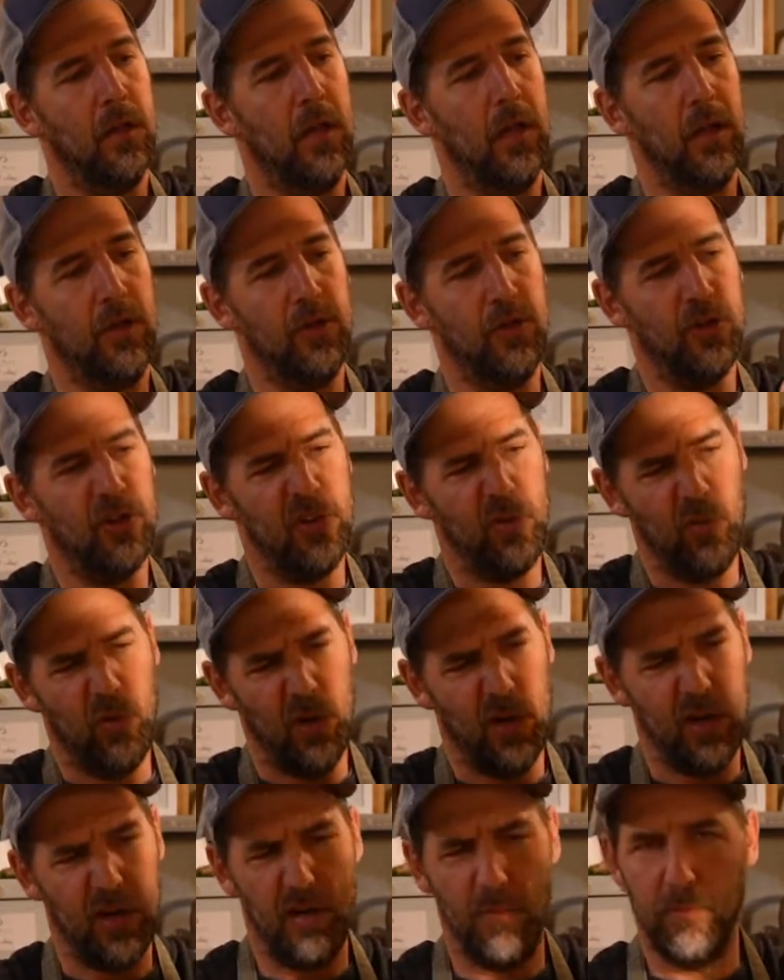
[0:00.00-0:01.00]
I'll usually
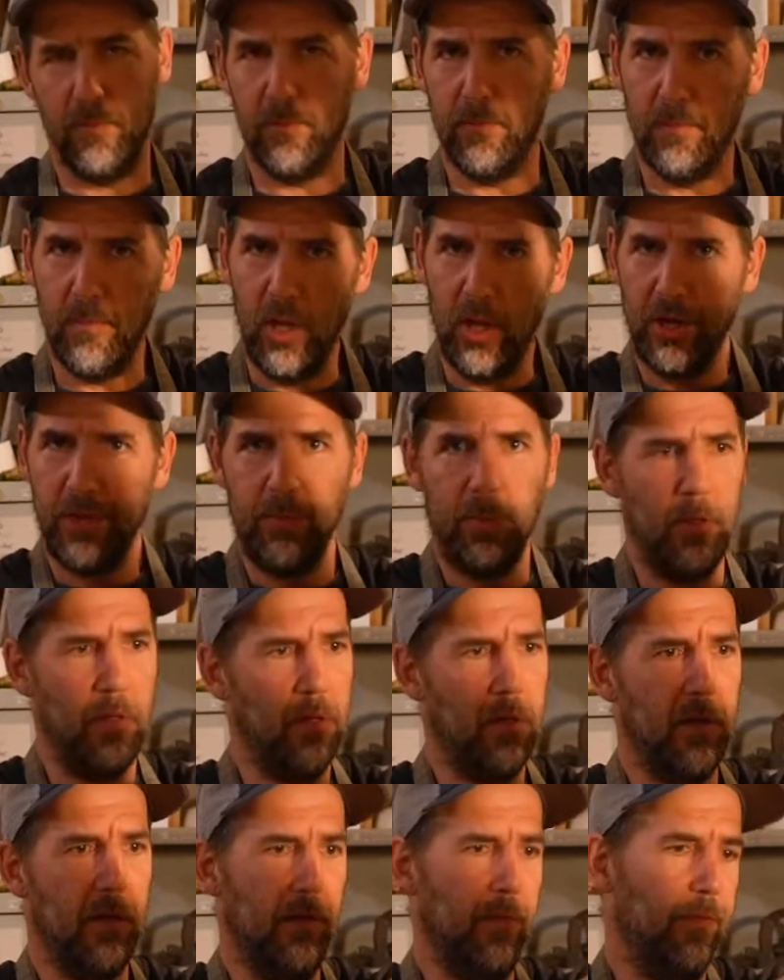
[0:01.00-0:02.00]
work in
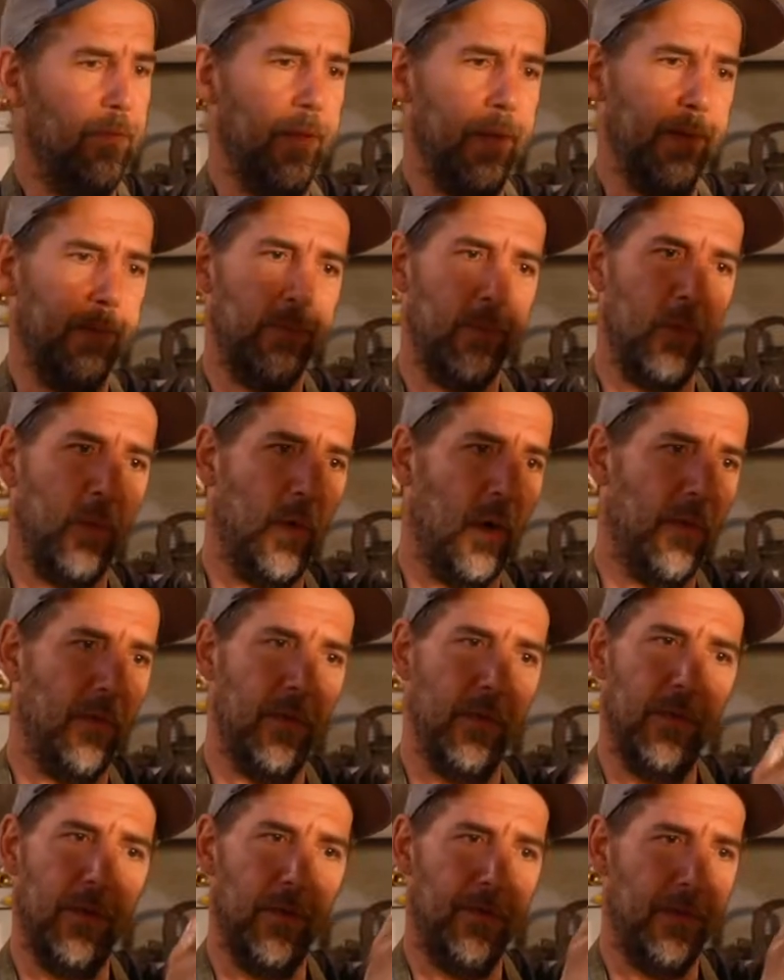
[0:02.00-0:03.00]
multiples of like 12 or
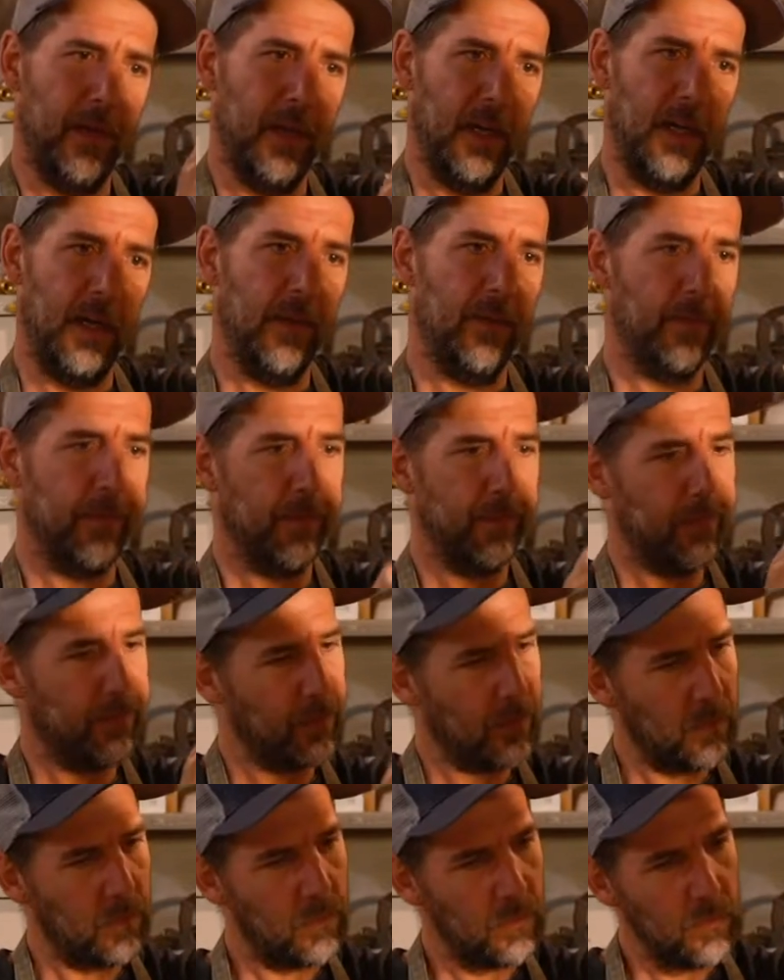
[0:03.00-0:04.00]
15
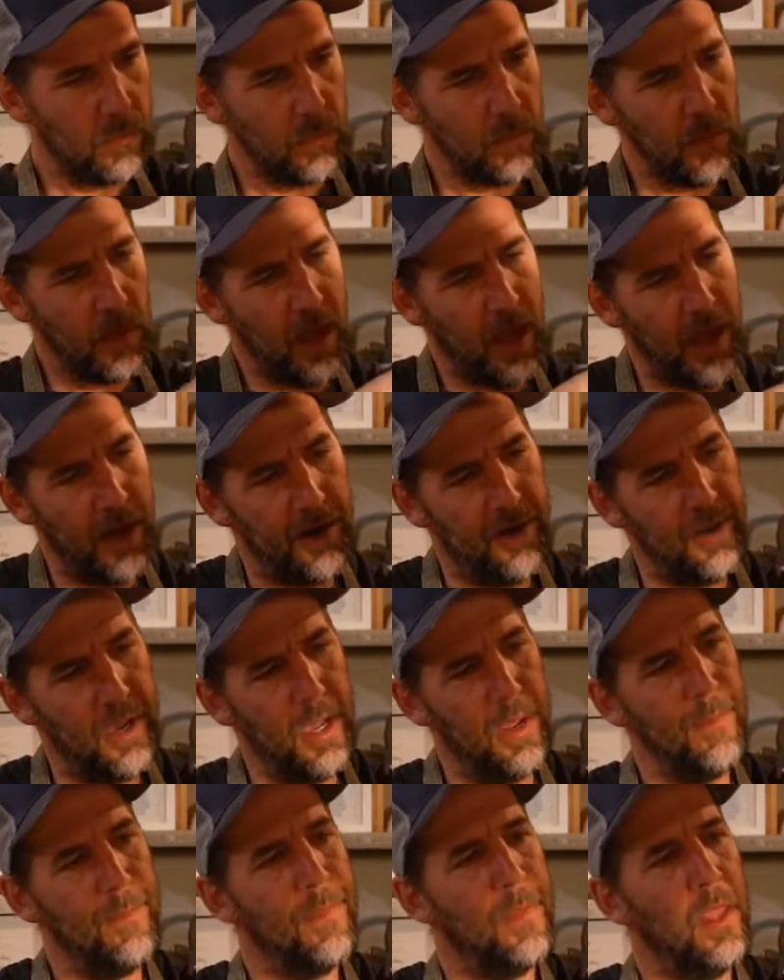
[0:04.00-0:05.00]
at a
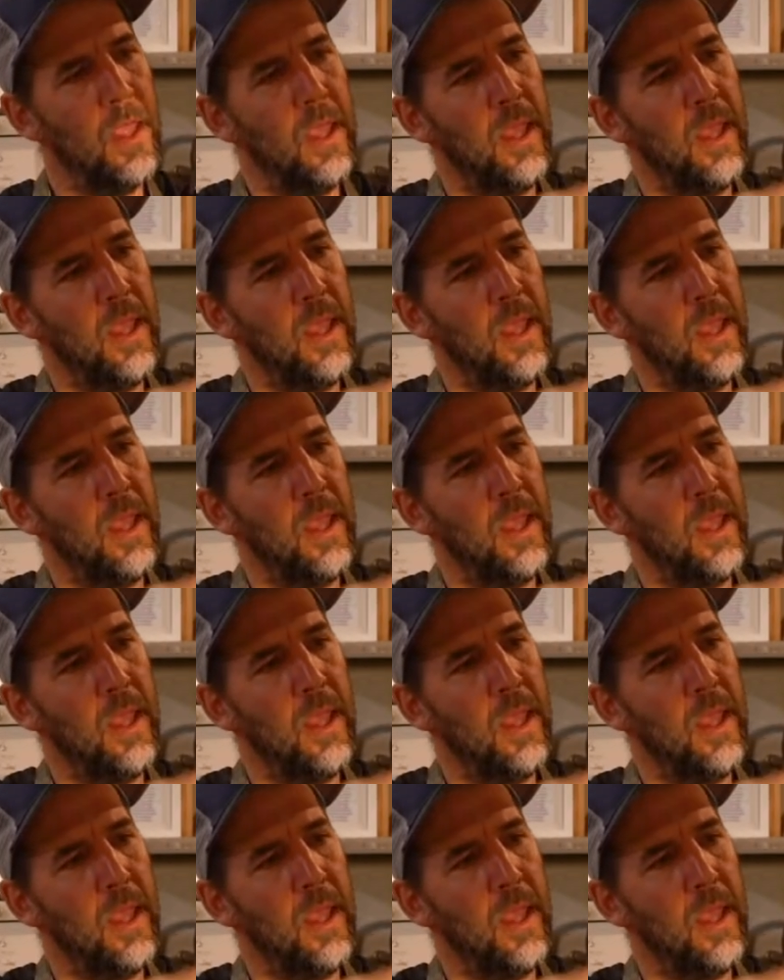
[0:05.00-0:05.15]
time.